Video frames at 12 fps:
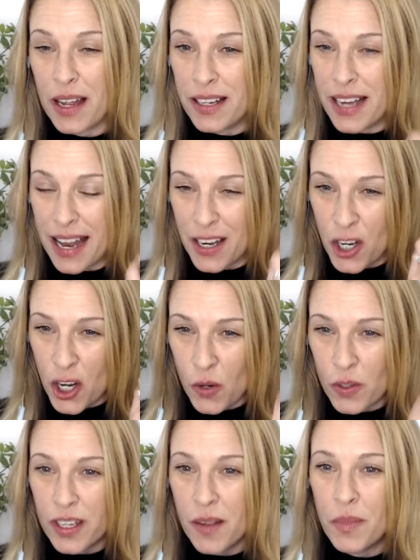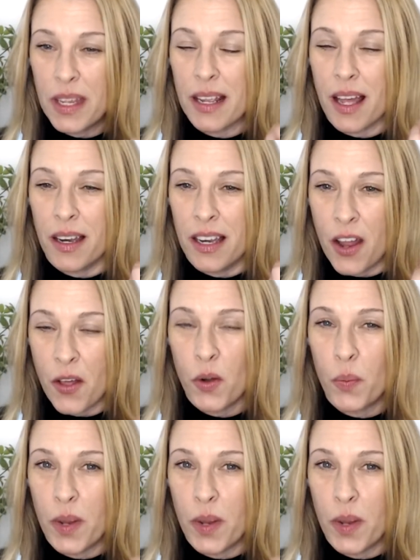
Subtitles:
I knew something, another